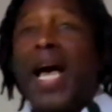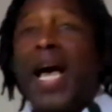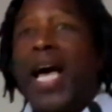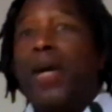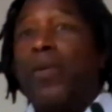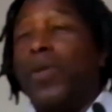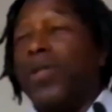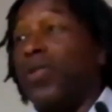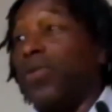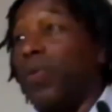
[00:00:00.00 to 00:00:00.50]

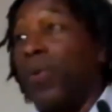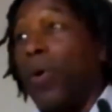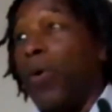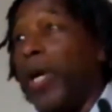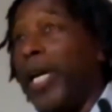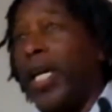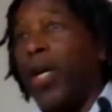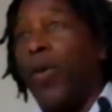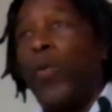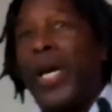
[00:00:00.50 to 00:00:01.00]
I was
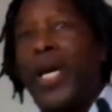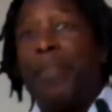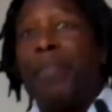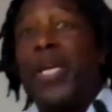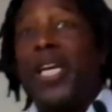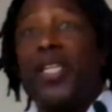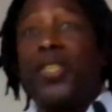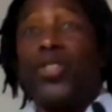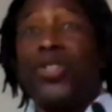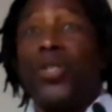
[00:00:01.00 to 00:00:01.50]
throwing away
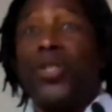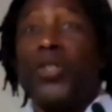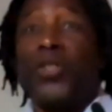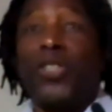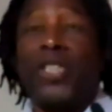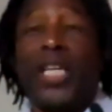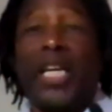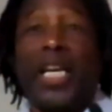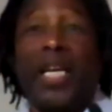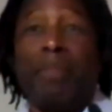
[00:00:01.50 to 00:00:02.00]

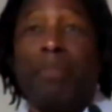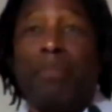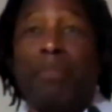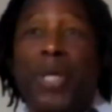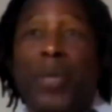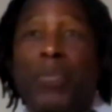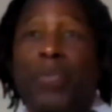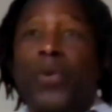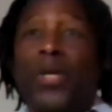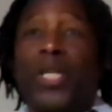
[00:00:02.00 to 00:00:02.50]
pictures that
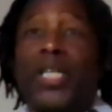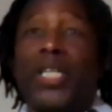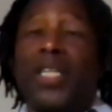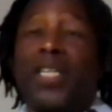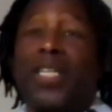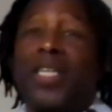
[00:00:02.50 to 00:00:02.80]
people would